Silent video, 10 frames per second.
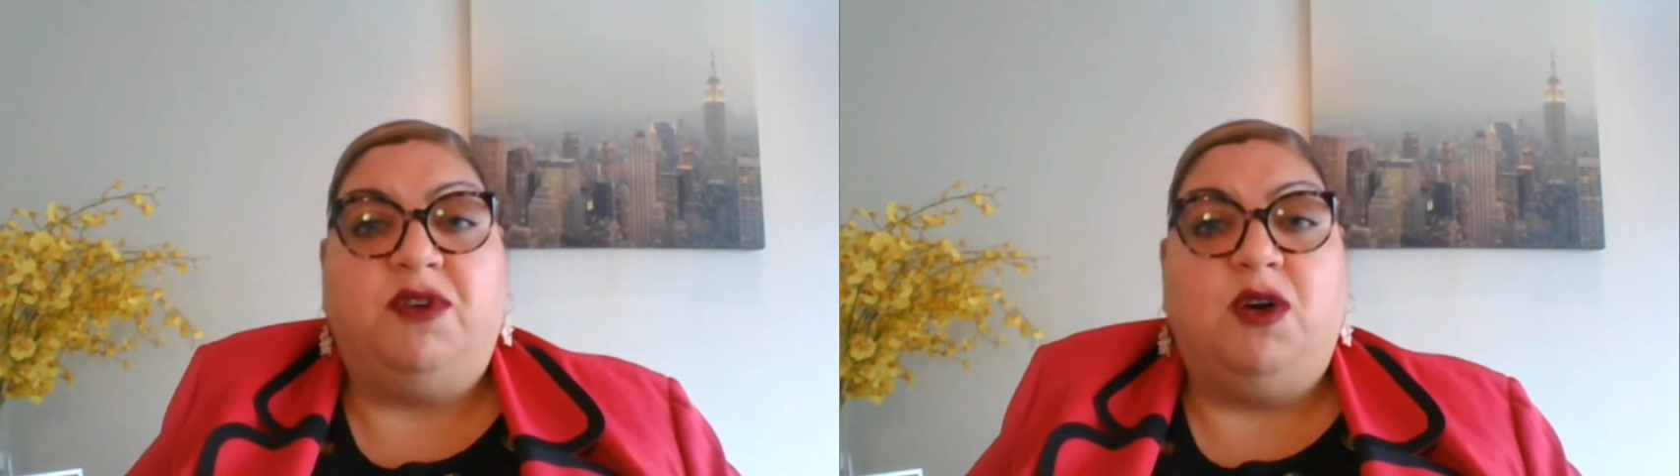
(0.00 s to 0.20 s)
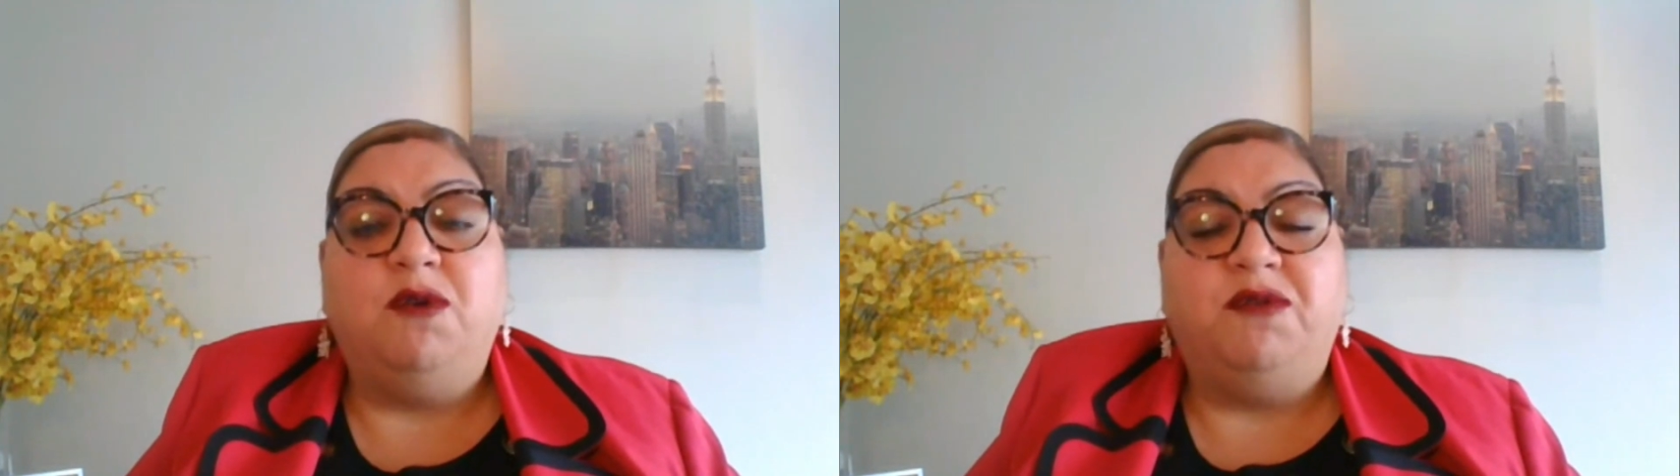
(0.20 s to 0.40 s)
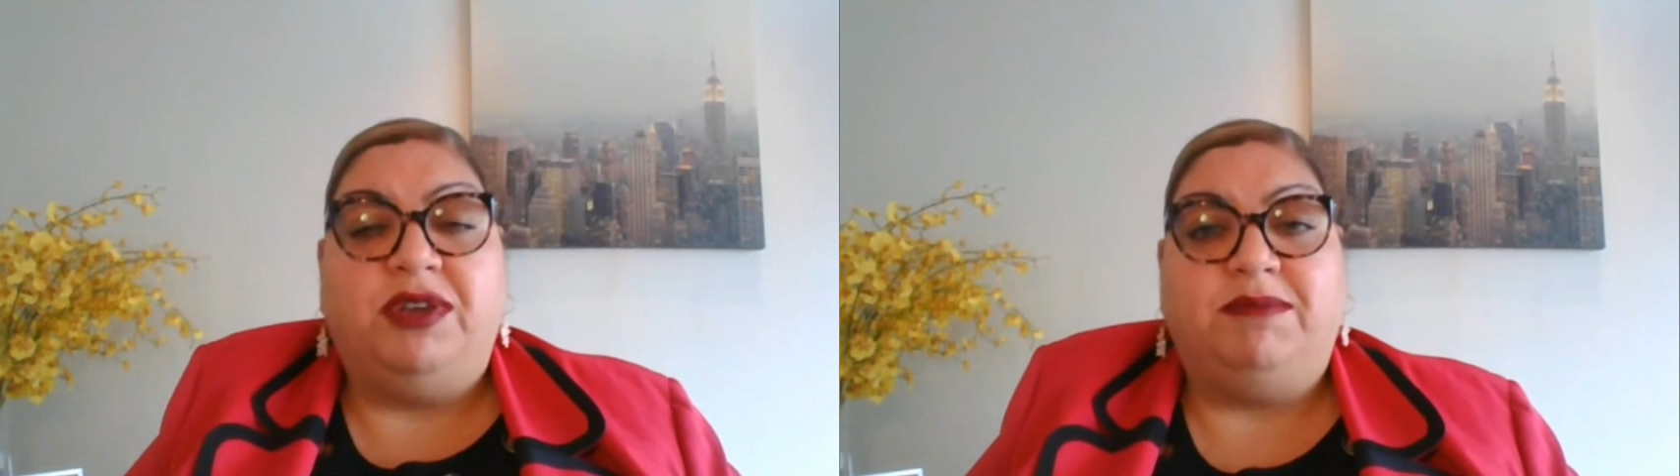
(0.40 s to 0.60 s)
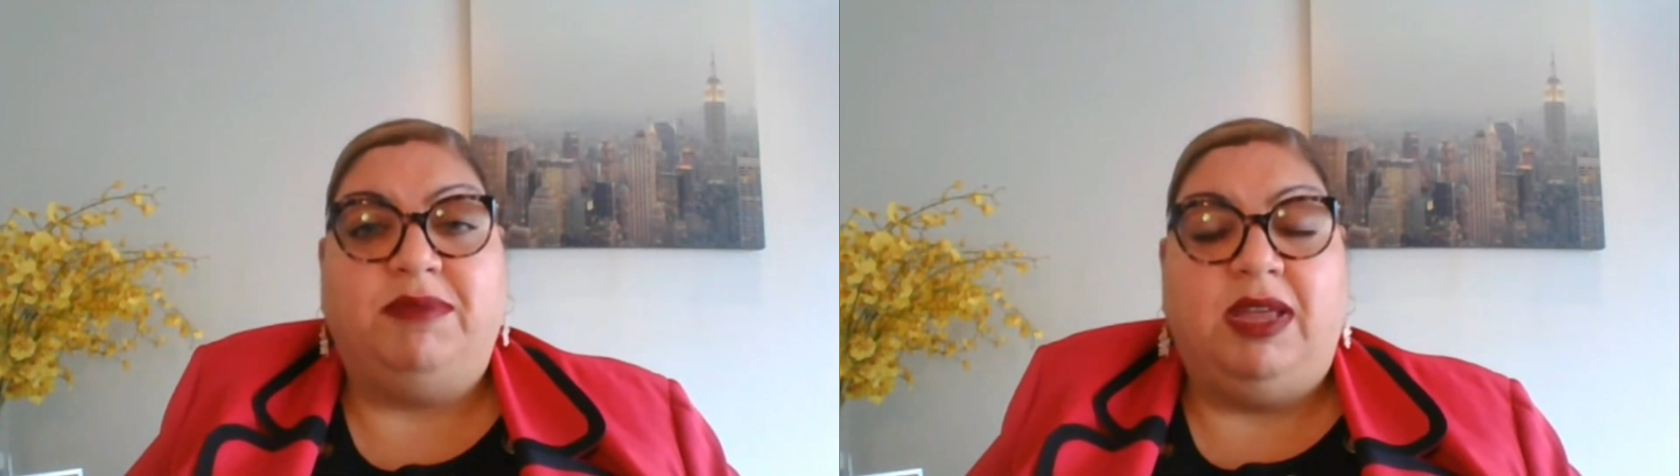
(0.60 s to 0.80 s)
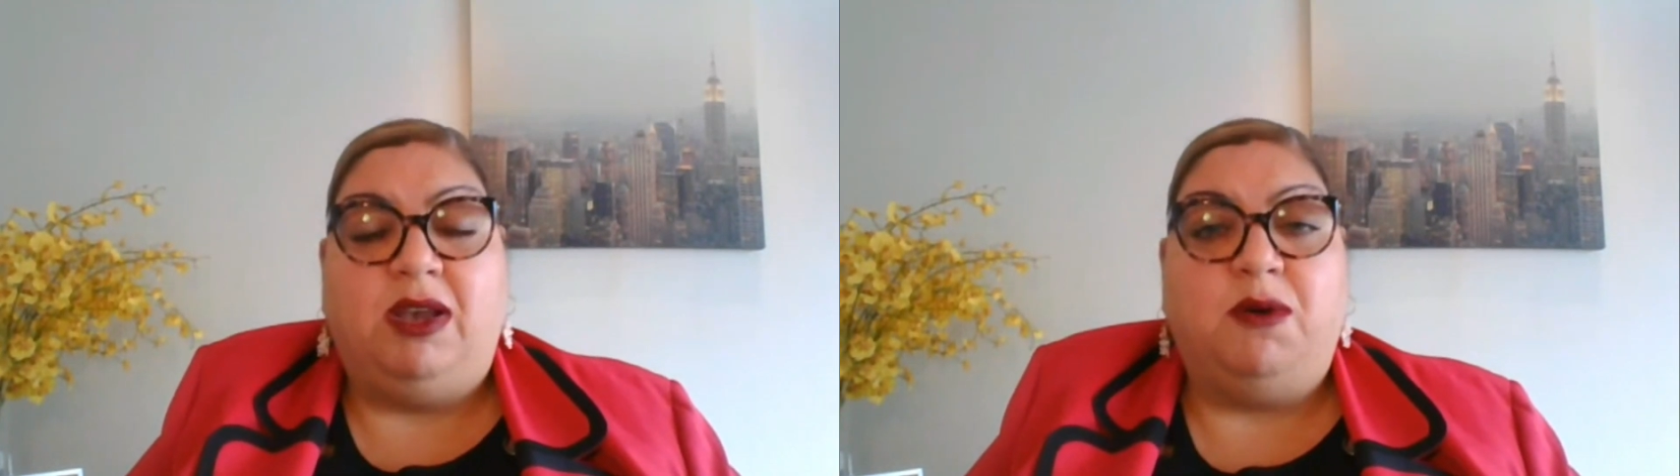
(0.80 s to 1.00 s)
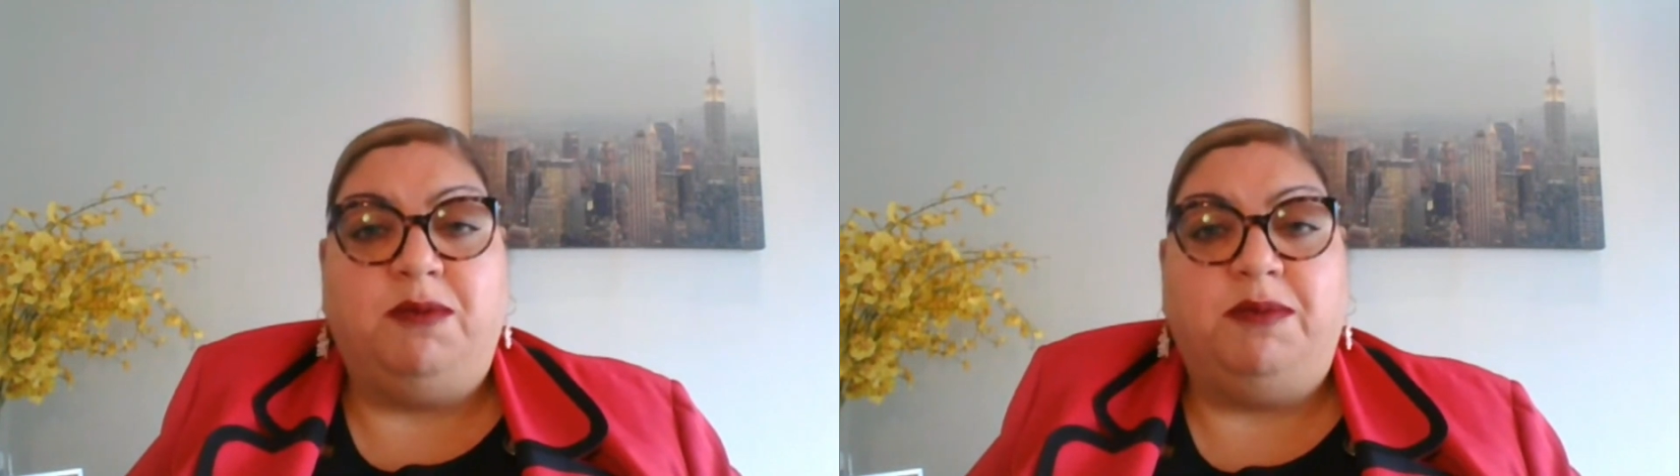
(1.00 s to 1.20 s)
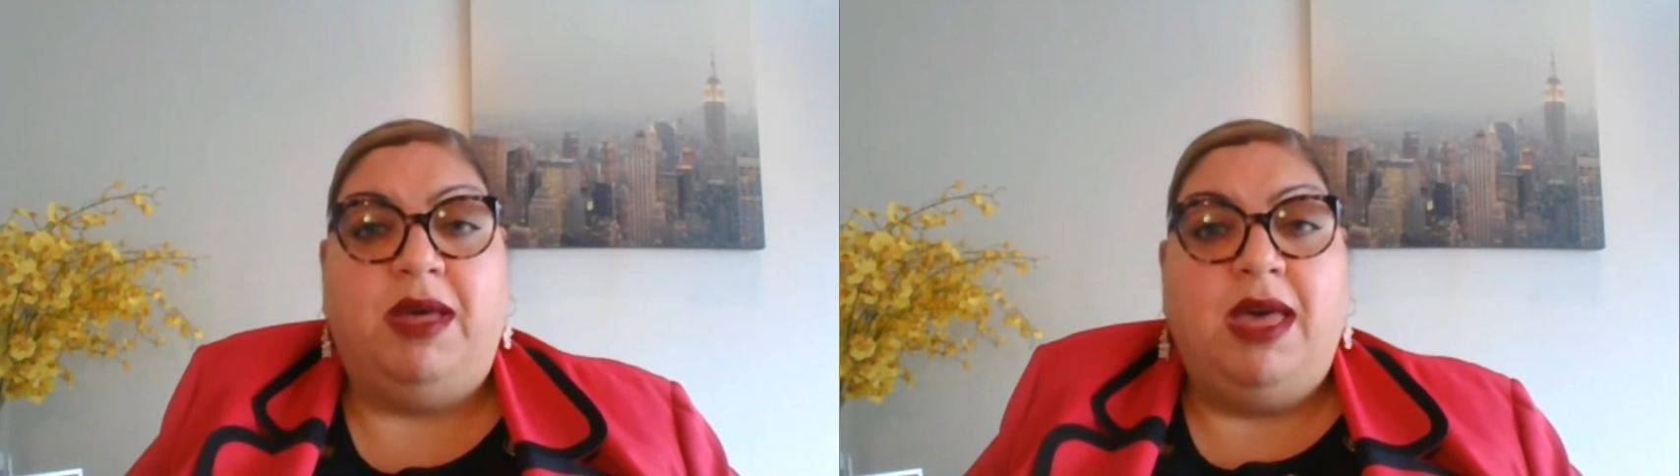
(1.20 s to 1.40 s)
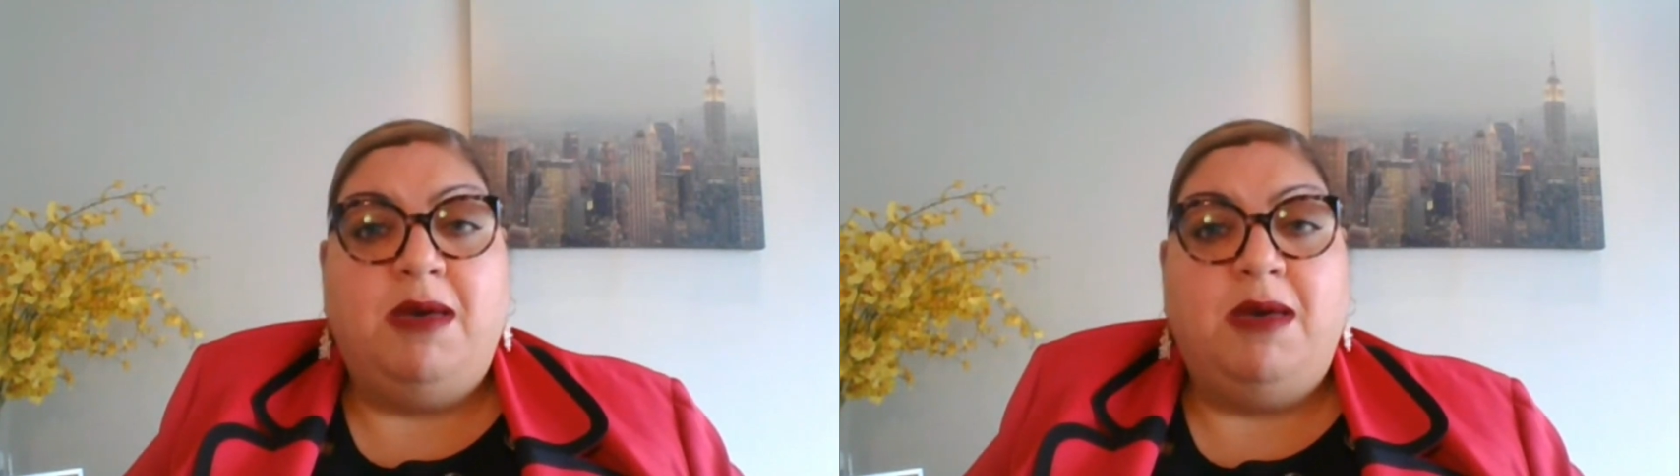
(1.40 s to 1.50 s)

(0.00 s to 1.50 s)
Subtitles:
of COVID, you know,